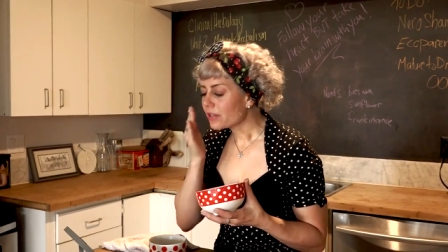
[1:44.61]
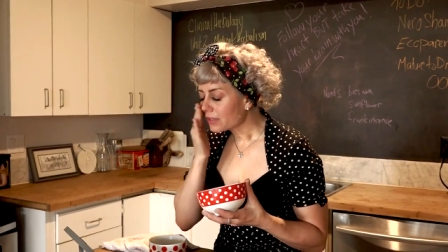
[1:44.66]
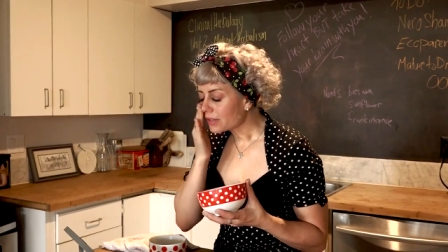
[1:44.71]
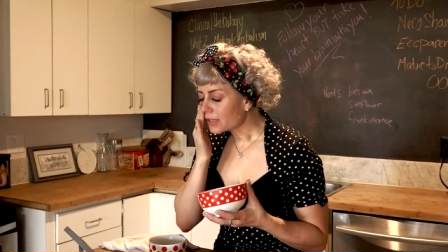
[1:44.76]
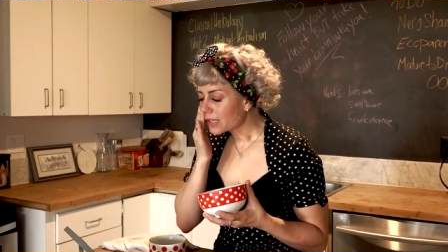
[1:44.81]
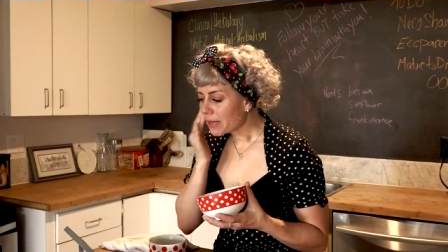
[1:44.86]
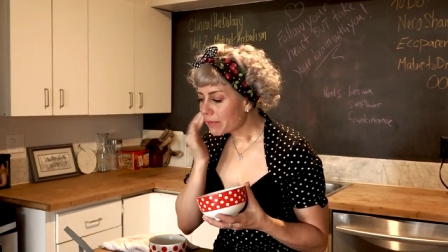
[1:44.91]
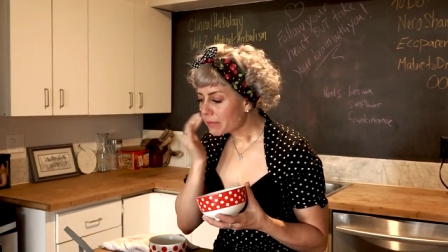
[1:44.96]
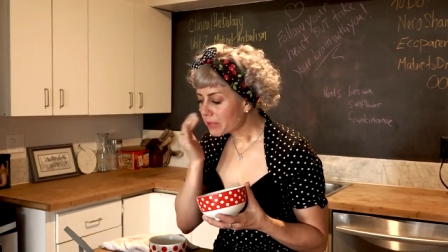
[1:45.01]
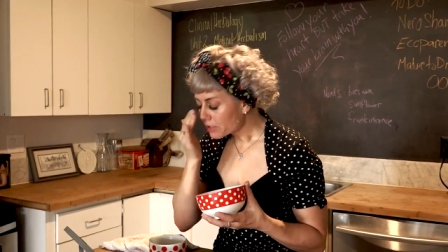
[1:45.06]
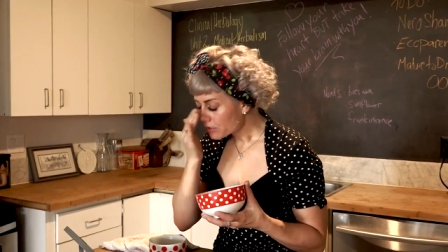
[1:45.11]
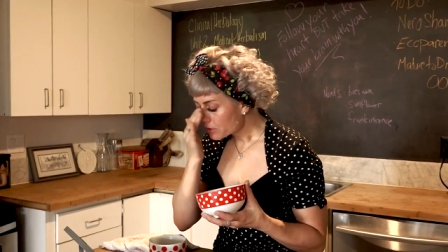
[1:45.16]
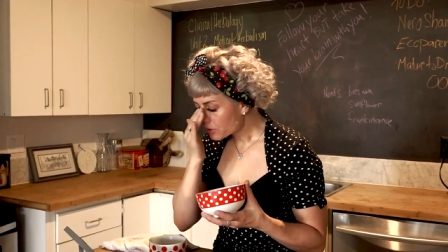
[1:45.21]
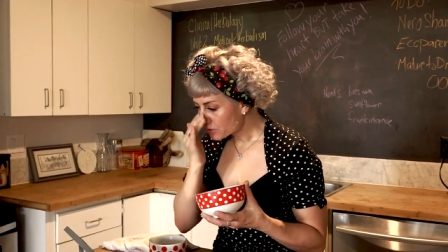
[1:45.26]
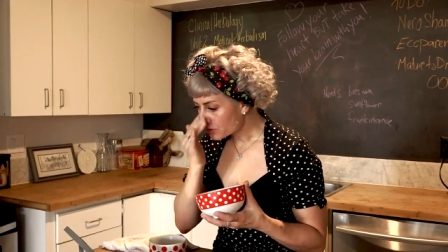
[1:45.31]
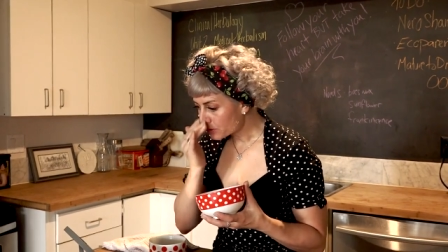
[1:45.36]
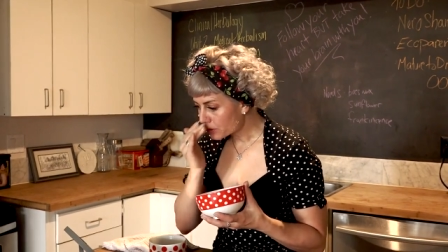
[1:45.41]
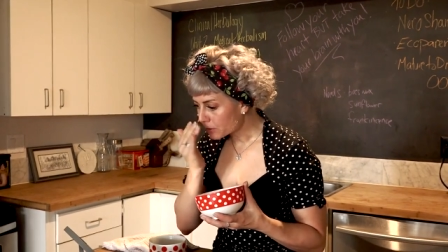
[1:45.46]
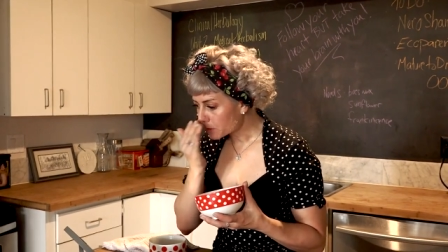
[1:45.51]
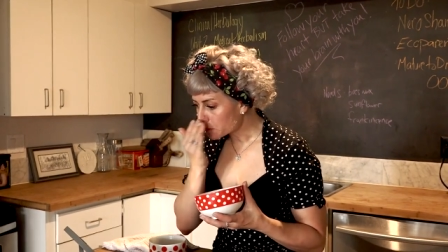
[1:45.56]
the lemon
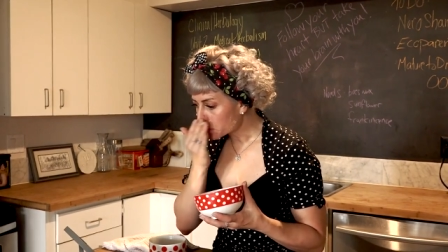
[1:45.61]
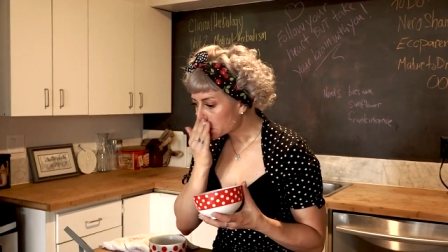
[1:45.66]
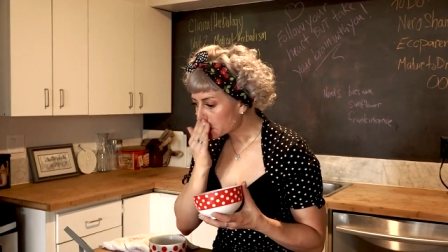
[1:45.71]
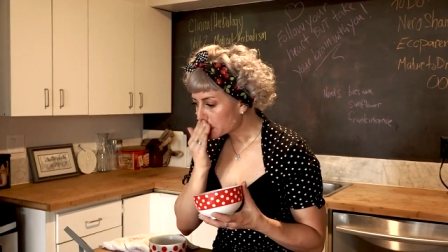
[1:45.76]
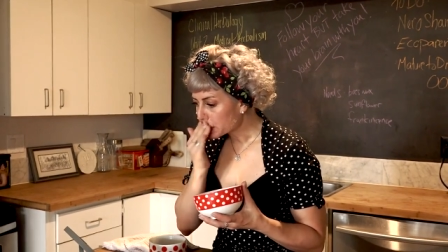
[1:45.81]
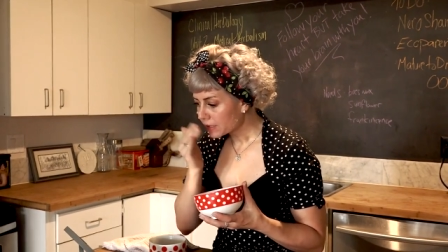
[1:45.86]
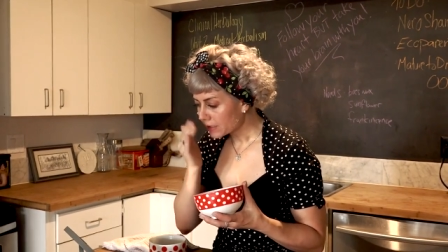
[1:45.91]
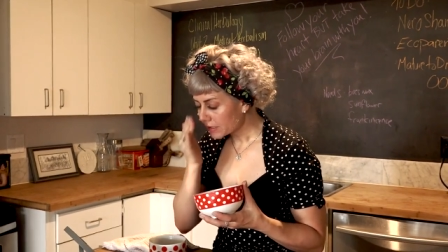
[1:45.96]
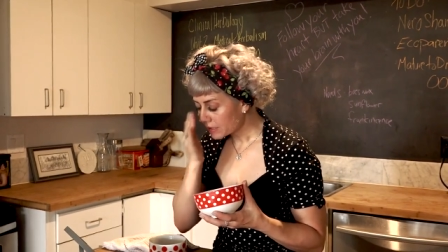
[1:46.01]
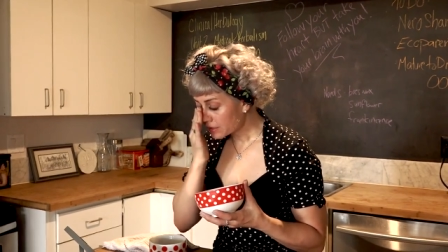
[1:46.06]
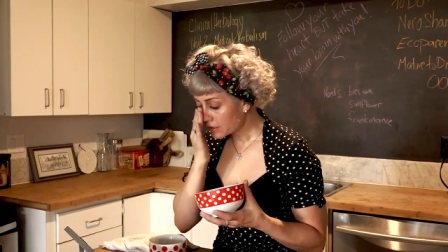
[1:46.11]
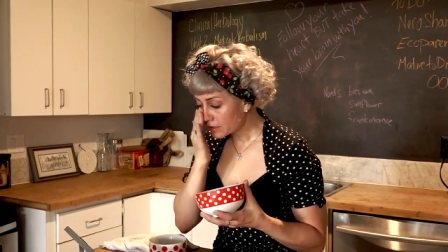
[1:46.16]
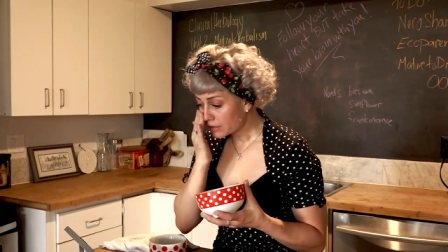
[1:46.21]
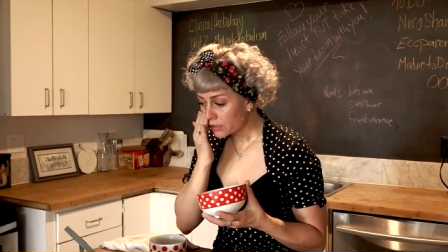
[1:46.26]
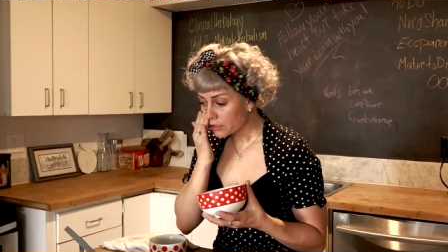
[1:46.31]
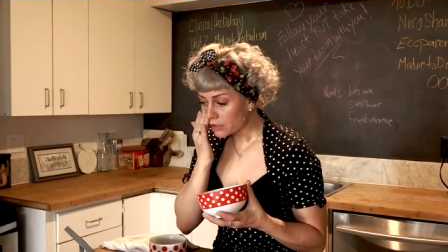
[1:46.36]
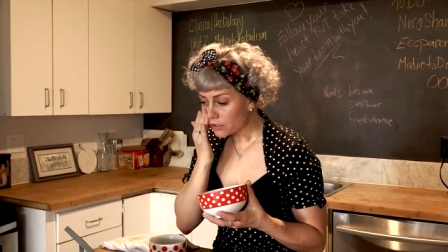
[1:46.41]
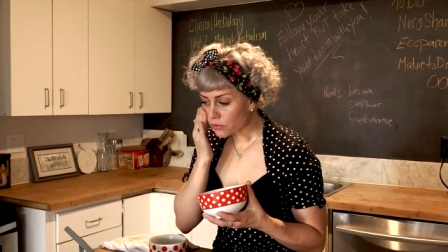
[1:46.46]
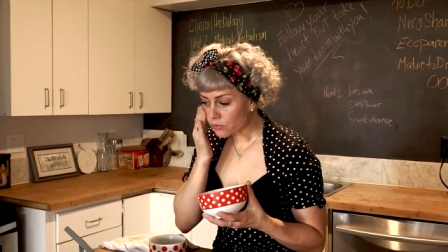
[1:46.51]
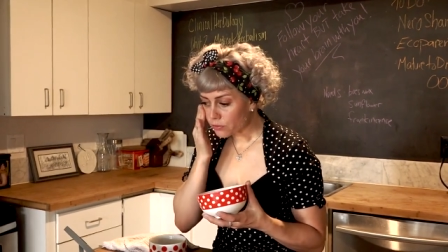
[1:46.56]
juice is an
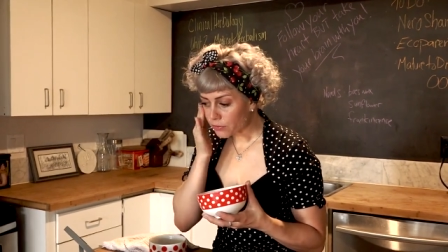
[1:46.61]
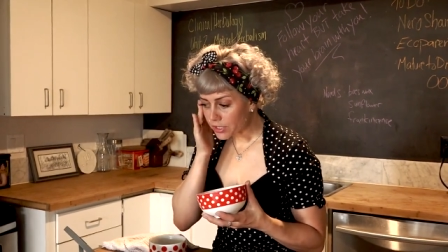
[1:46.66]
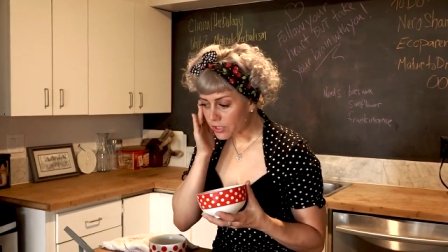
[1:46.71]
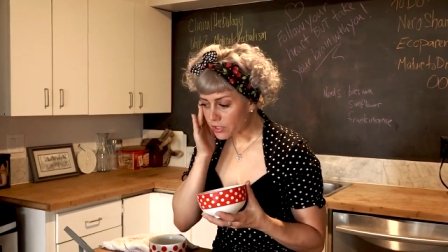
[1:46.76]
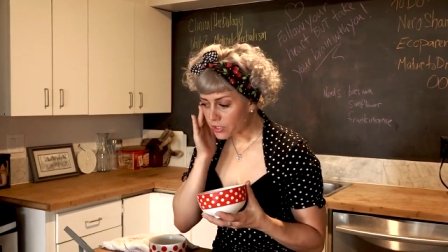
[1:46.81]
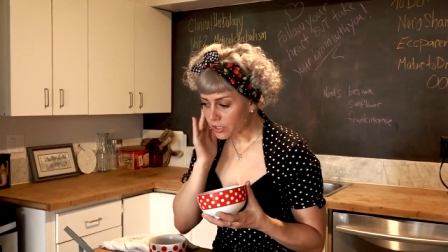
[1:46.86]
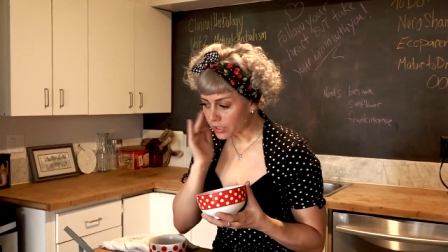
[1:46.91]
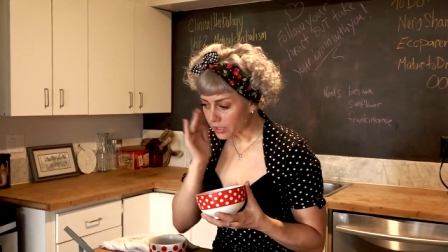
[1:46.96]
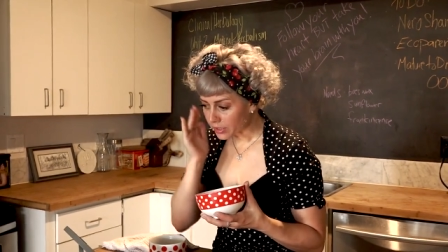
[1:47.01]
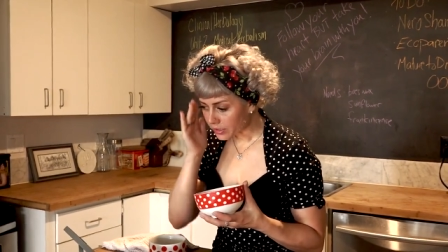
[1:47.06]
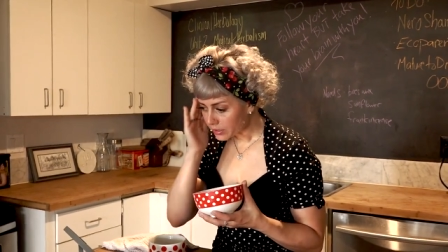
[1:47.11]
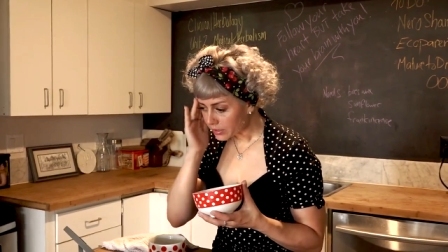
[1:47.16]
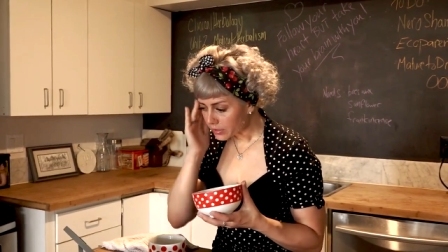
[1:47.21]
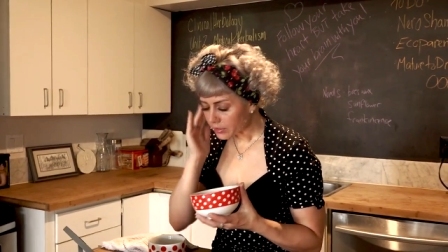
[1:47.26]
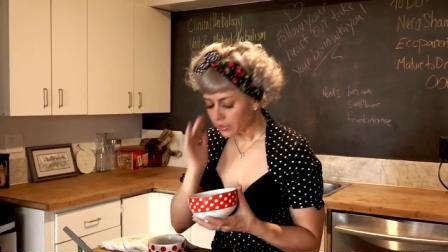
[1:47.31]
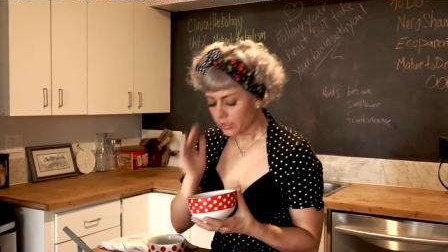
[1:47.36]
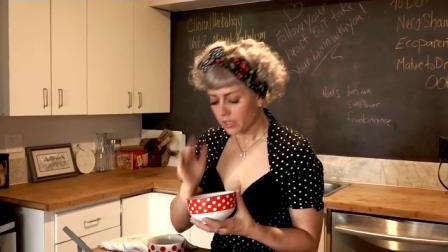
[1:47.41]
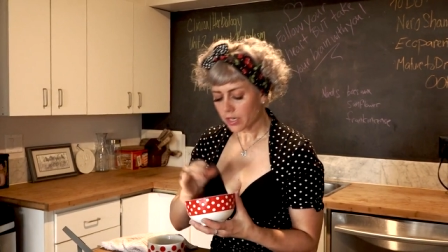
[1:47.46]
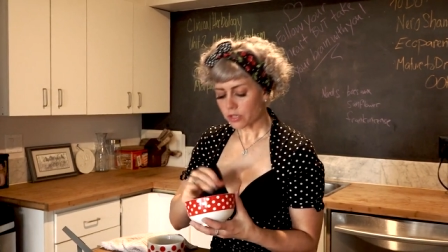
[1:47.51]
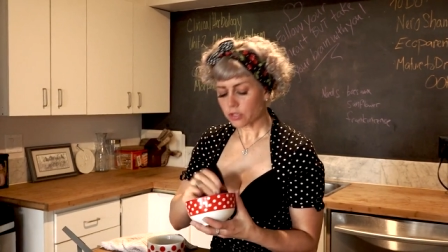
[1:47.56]

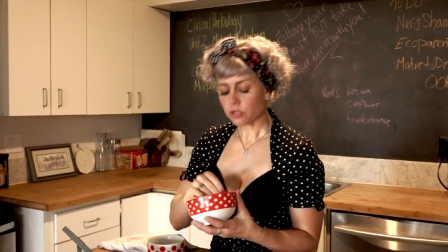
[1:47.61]
astringent,